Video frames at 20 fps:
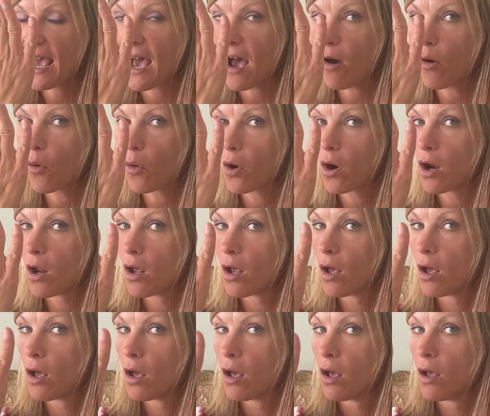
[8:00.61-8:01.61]
out
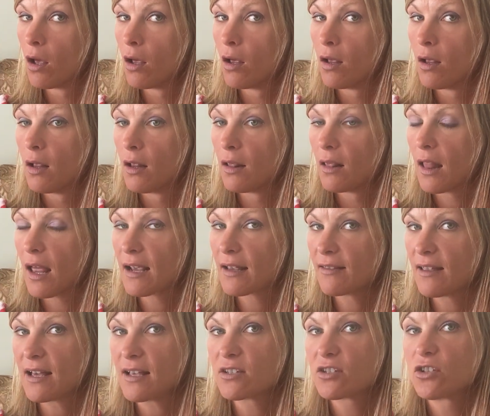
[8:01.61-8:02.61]

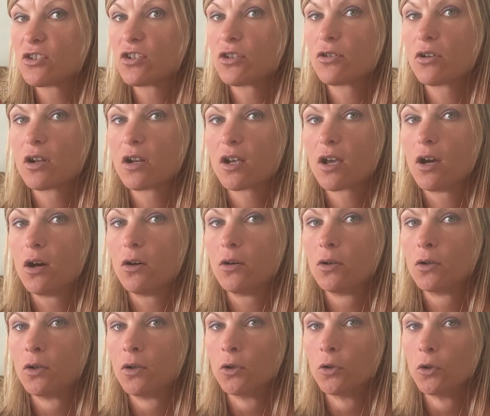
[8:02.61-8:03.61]
like this. So you're gonna
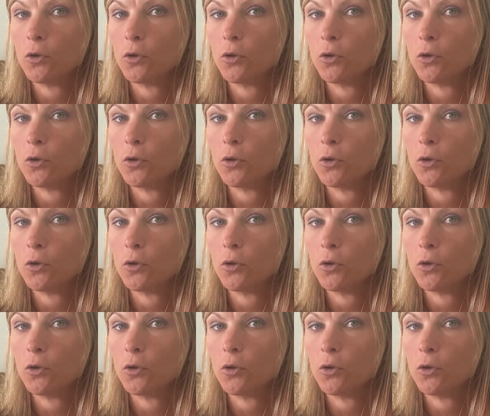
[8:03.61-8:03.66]
go.